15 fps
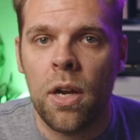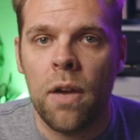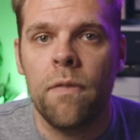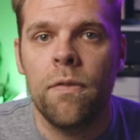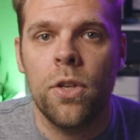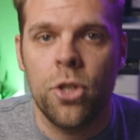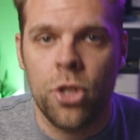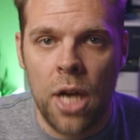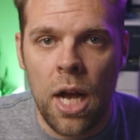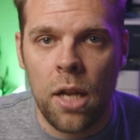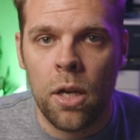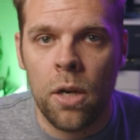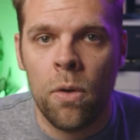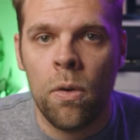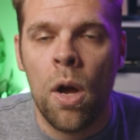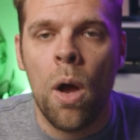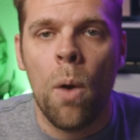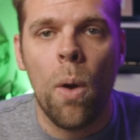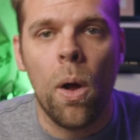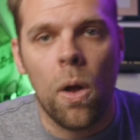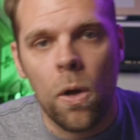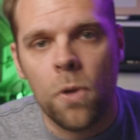of the Giallo
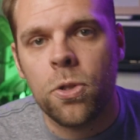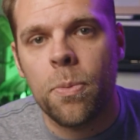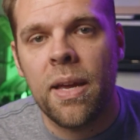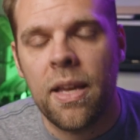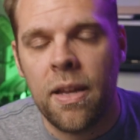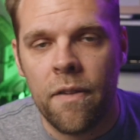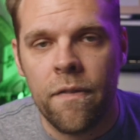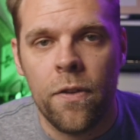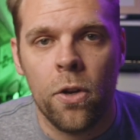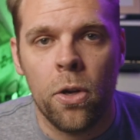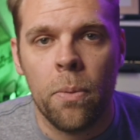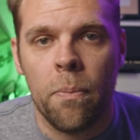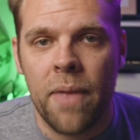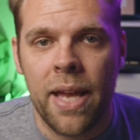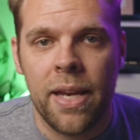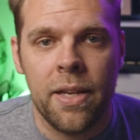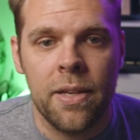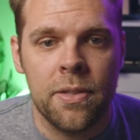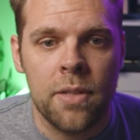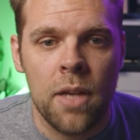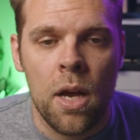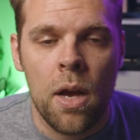while also making a film that
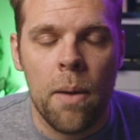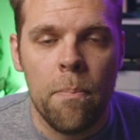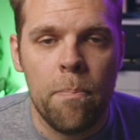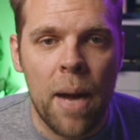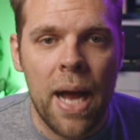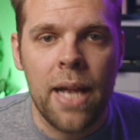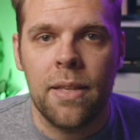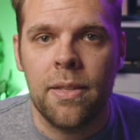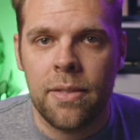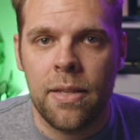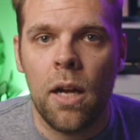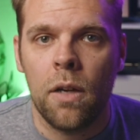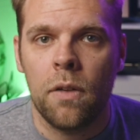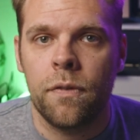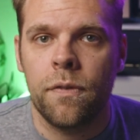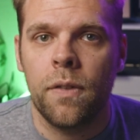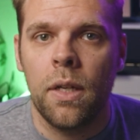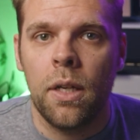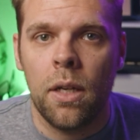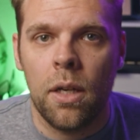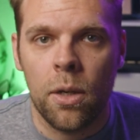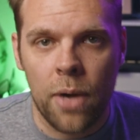is by itself
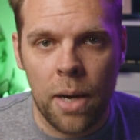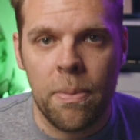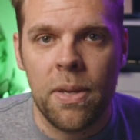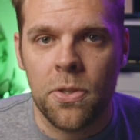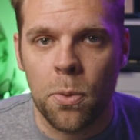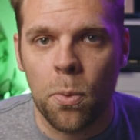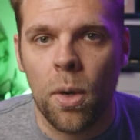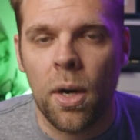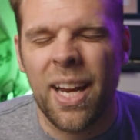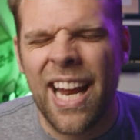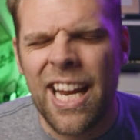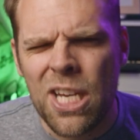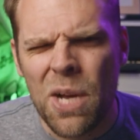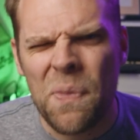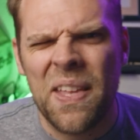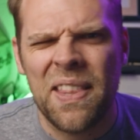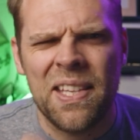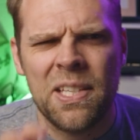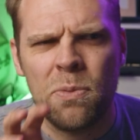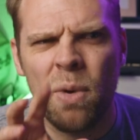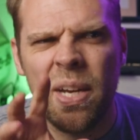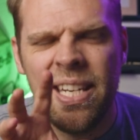a great piece of work. And I don't think
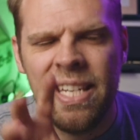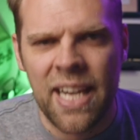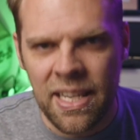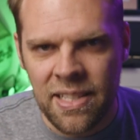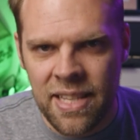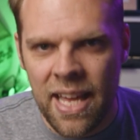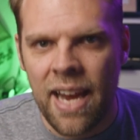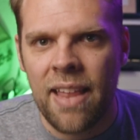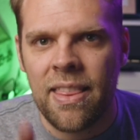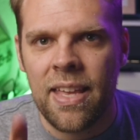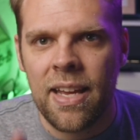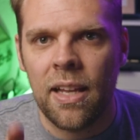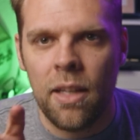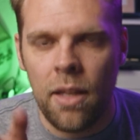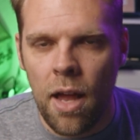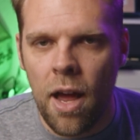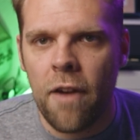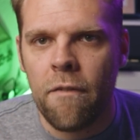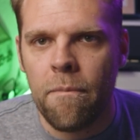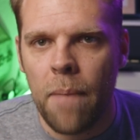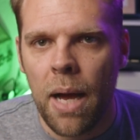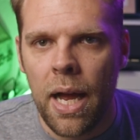this one does that. I think a lot
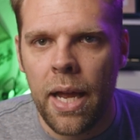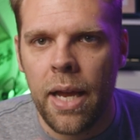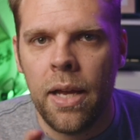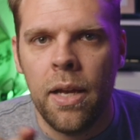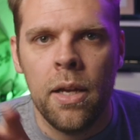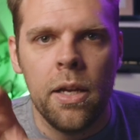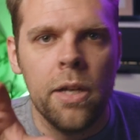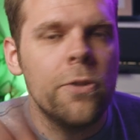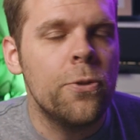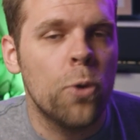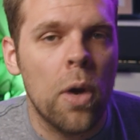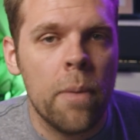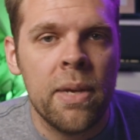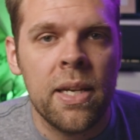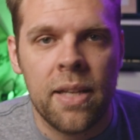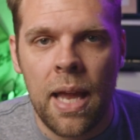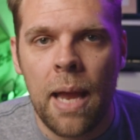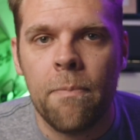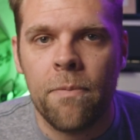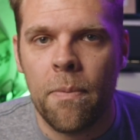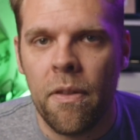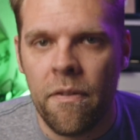of my enjoyment
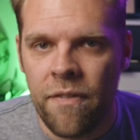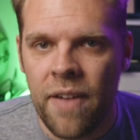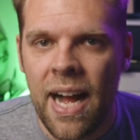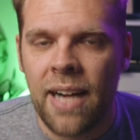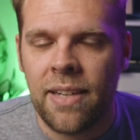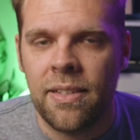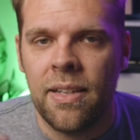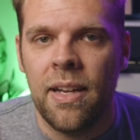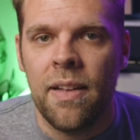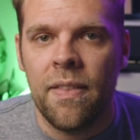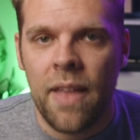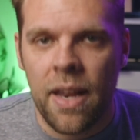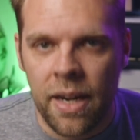came from the fact that